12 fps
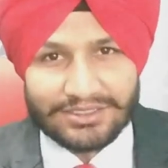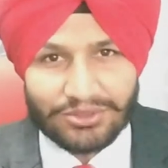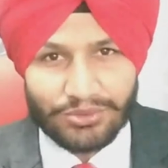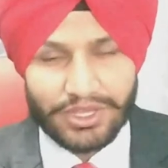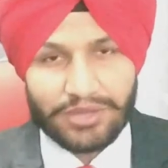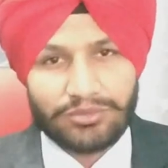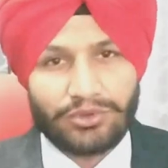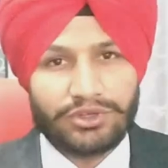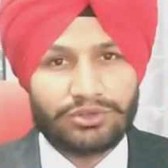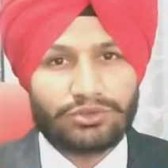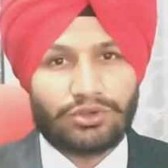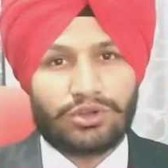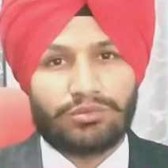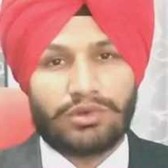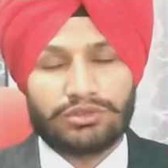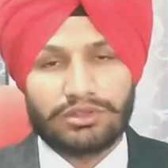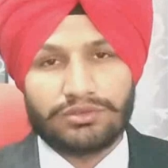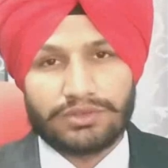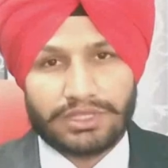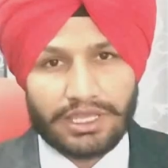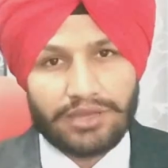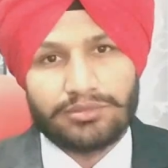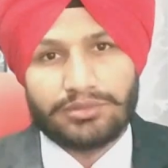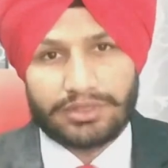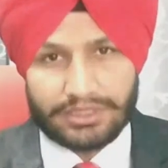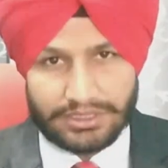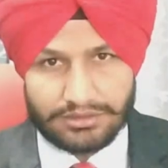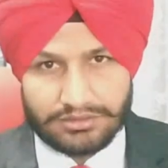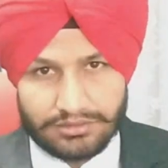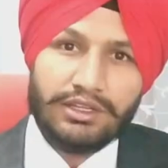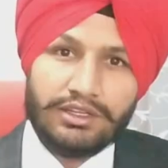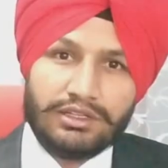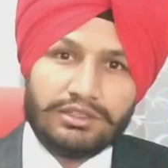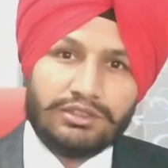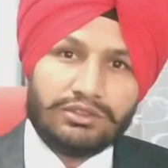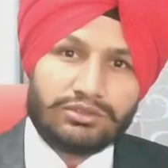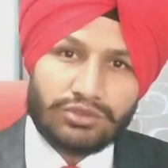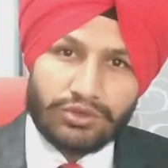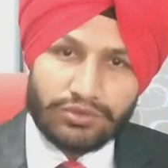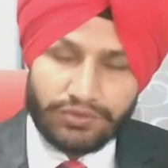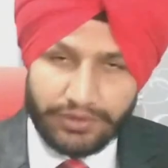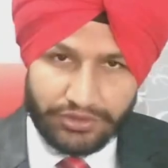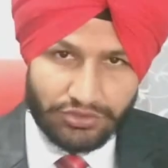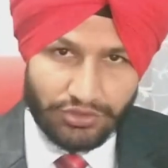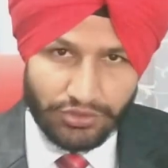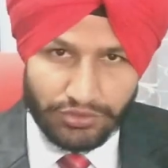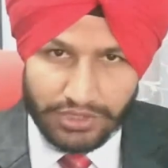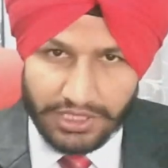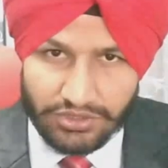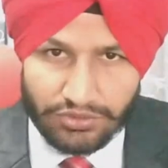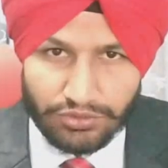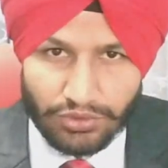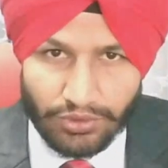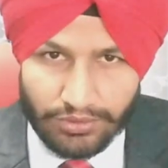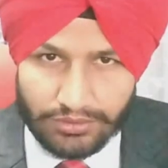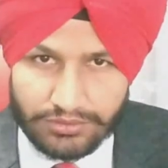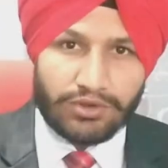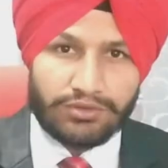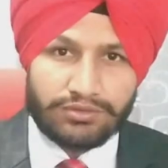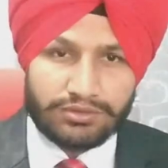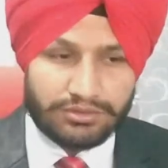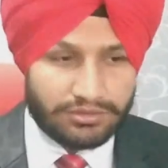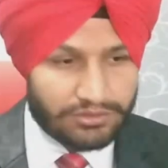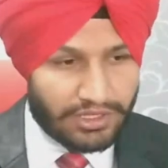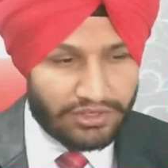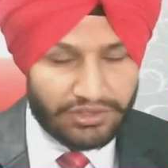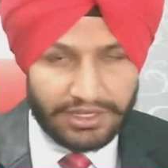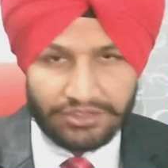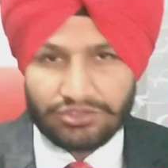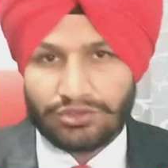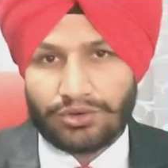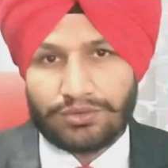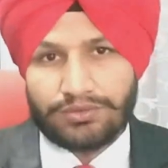Today I am going to talk about the vocabulary. So first you need to know of the nature of